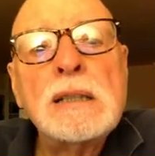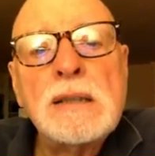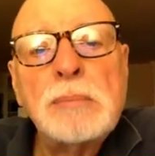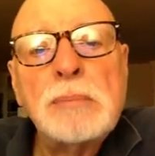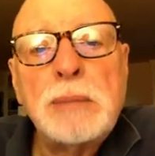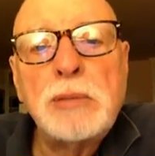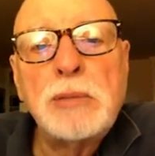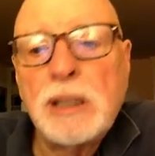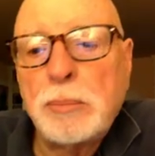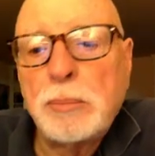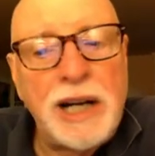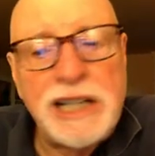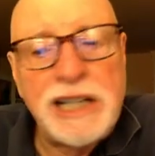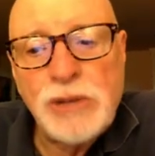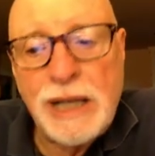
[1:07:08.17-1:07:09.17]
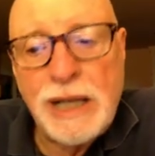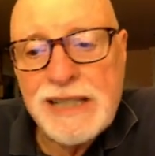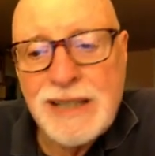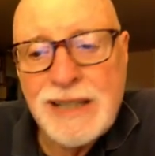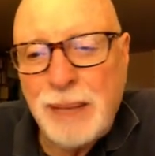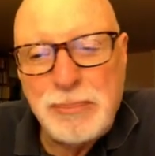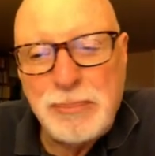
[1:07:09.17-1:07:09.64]
some people in the party tried to
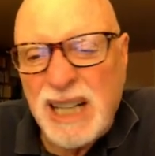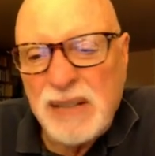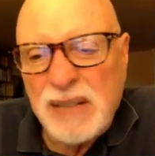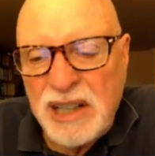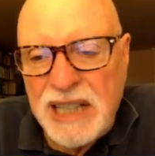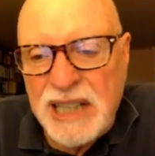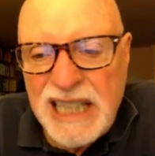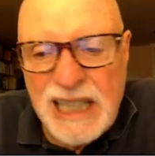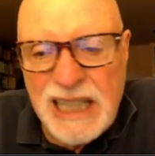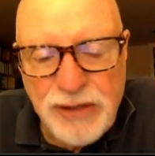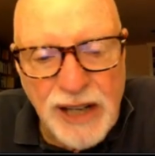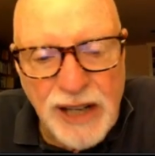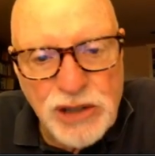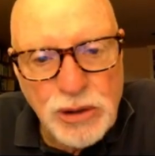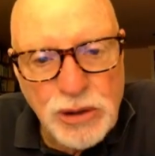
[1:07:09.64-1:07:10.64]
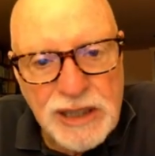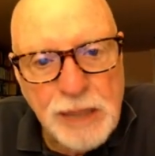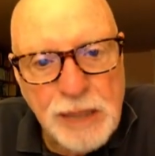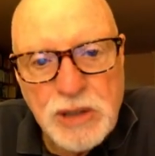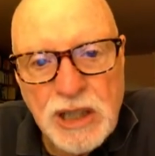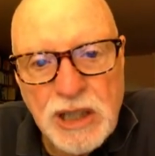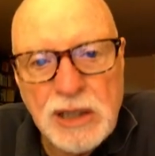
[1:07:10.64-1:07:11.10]
stop, made a very ineffectual
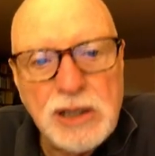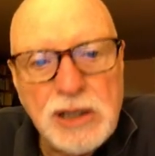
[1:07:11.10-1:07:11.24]
attempt at a